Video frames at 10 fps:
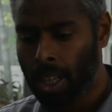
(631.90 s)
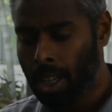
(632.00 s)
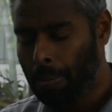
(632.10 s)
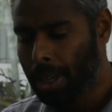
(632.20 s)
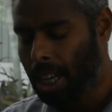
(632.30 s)

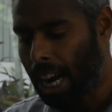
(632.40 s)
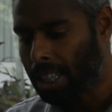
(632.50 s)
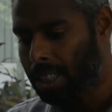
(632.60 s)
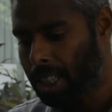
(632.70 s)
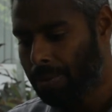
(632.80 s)
But another
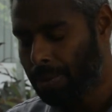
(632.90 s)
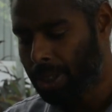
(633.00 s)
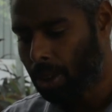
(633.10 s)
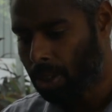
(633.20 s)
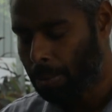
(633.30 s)
thing when we
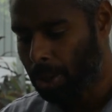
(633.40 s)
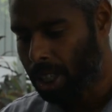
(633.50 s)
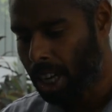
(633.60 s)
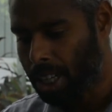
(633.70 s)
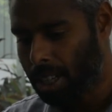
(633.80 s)
talk about
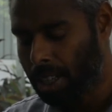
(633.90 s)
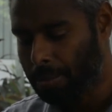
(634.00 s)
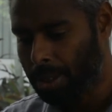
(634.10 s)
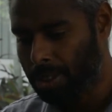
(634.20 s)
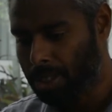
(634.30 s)

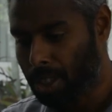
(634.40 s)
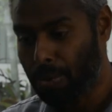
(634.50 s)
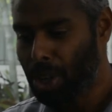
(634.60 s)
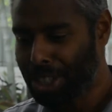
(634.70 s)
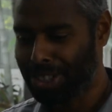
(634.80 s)
curriculum is the
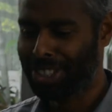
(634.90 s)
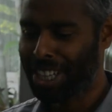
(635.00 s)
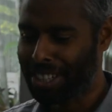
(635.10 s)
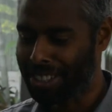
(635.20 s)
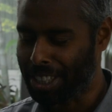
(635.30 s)
world is
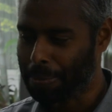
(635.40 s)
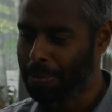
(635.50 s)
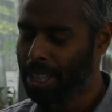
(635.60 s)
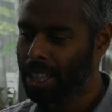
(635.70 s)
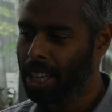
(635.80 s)
changing.
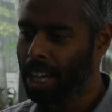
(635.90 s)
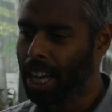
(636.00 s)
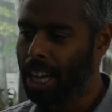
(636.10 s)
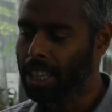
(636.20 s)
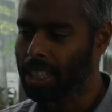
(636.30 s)

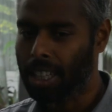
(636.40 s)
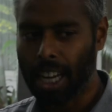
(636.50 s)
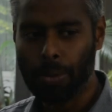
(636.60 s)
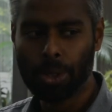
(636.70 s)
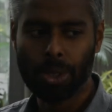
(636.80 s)
And uh, I
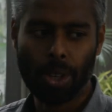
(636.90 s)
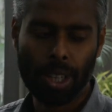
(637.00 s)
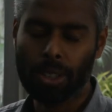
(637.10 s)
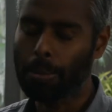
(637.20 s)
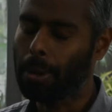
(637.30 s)
was
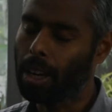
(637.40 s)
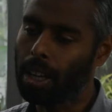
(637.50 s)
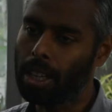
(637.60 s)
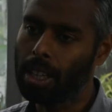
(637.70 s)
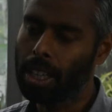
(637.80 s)
talking to Bala
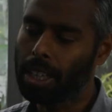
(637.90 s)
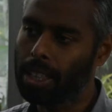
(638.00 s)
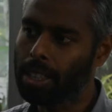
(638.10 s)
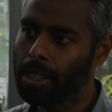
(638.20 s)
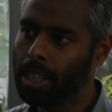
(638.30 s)
earlier,
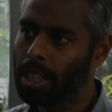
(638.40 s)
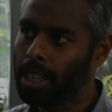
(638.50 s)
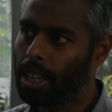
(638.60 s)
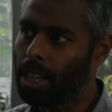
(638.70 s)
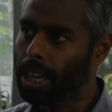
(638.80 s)

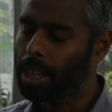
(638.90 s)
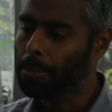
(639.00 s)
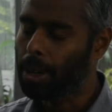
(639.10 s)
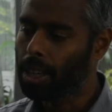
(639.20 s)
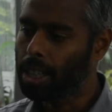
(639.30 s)
uh, Uncle
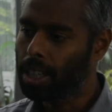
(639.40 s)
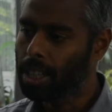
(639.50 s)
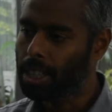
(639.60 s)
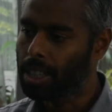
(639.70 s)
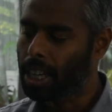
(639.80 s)
Bala
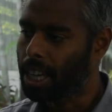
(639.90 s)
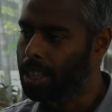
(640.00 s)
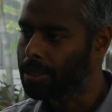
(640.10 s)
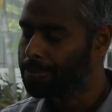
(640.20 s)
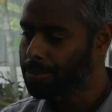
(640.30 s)
earlier,
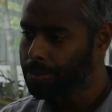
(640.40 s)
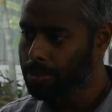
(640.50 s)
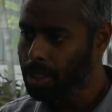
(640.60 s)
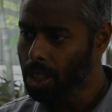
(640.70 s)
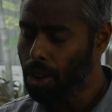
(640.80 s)
and
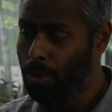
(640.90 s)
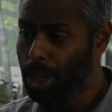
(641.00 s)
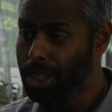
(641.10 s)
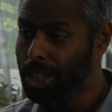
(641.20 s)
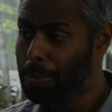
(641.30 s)
for
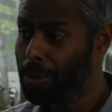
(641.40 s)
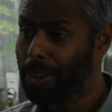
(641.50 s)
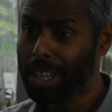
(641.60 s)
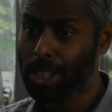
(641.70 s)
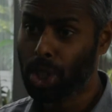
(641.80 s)
example, when
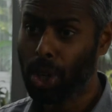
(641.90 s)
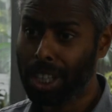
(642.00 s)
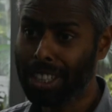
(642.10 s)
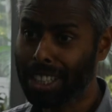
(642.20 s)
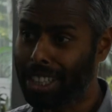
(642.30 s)
I
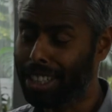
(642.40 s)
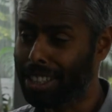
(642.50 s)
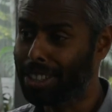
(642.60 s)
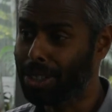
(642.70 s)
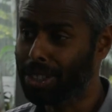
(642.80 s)
joined uh,
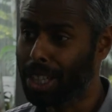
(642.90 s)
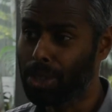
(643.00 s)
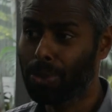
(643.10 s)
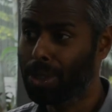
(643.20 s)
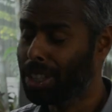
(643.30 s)
this hedge
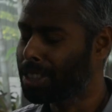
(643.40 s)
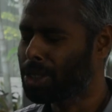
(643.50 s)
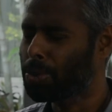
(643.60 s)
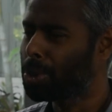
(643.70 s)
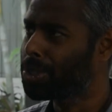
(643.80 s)
fund, this
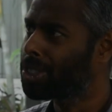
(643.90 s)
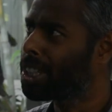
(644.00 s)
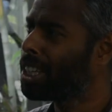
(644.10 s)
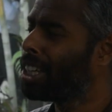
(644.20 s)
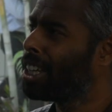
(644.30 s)
was
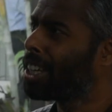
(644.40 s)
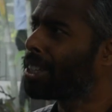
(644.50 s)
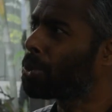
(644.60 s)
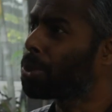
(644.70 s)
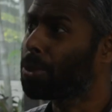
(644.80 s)
in
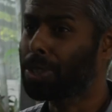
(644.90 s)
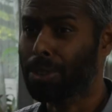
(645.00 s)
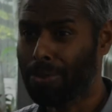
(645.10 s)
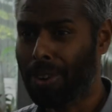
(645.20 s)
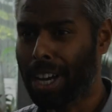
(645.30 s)
two thousand
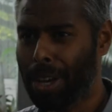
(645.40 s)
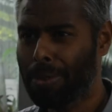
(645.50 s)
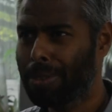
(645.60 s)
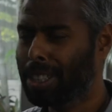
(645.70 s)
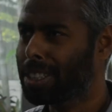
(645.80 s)
five,
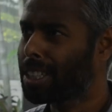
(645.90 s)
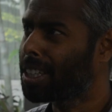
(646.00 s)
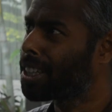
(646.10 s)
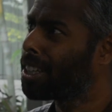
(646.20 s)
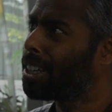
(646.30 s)
I
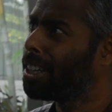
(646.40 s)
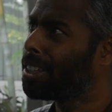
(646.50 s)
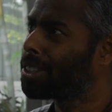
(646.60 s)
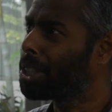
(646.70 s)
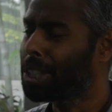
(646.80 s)
think,
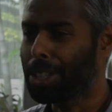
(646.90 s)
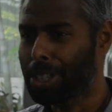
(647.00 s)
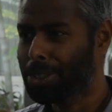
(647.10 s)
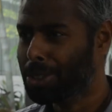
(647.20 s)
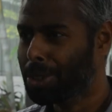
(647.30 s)
thirteen
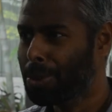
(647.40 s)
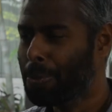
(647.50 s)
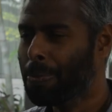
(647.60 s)
years ago.